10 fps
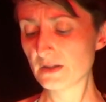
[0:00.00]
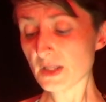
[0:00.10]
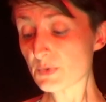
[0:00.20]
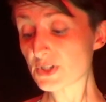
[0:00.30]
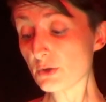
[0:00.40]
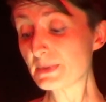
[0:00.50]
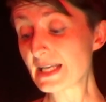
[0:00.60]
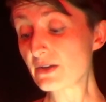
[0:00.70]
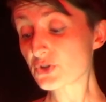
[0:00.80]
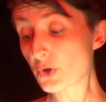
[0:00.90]
There was nobody
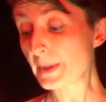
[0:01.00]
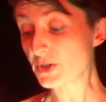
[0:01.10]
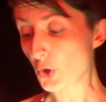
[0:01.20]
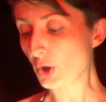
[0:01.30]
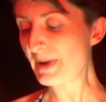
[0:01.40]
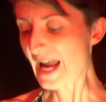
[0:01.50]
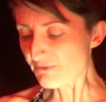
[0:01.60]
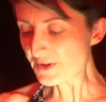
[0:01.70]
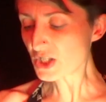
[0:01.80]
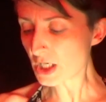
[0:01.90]
else on the dock, but
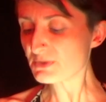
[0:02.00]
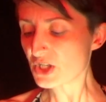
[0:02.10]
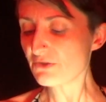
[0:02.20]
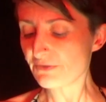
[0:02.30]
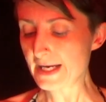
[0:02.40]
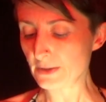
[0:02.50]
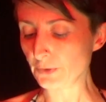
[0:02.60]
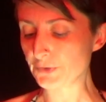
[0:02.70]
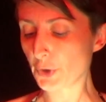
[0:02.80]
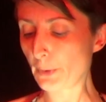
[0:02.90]
every time she
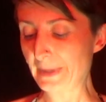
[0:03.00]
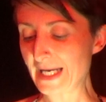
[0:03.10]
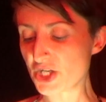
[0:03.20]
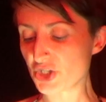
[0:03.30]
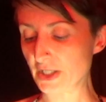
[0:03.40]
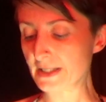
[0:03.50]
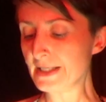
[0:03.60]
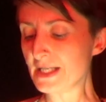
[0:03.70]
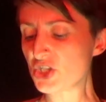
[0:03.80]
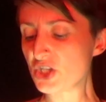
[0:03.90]
failed the combination,
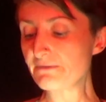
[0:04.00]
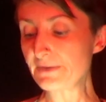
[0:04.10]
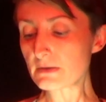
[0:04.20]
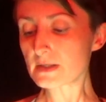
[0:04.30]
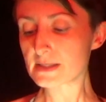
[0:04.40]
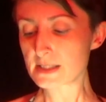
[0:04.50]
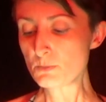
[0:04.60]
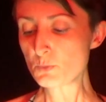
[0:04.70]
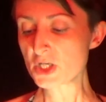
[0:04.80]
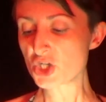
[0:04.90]
she felt
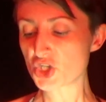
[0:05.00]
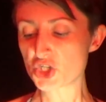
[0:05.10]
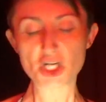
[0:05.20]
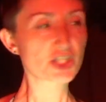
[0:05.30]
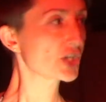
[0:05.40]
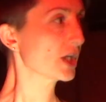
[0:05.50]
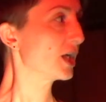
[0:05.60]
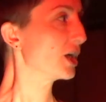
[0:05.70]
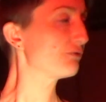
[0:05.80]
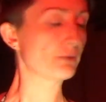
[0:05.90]
someone judging
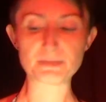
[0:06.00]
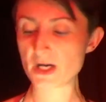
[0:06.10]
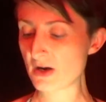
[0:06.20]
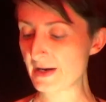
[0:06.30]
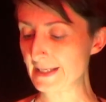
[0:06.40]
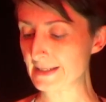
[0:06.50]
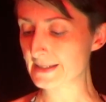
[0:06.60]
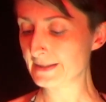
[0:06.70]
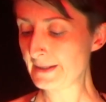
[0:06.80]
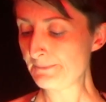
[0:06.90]
her from
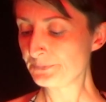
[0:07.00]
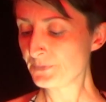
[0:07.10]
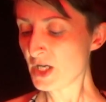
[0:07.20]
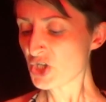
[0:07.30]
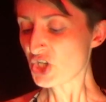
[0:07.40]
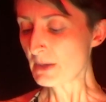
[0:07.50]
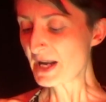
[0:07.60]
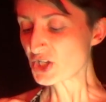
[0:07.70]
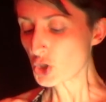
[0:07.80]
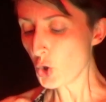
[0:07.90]
behind. She
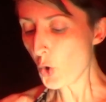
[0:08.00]
imagined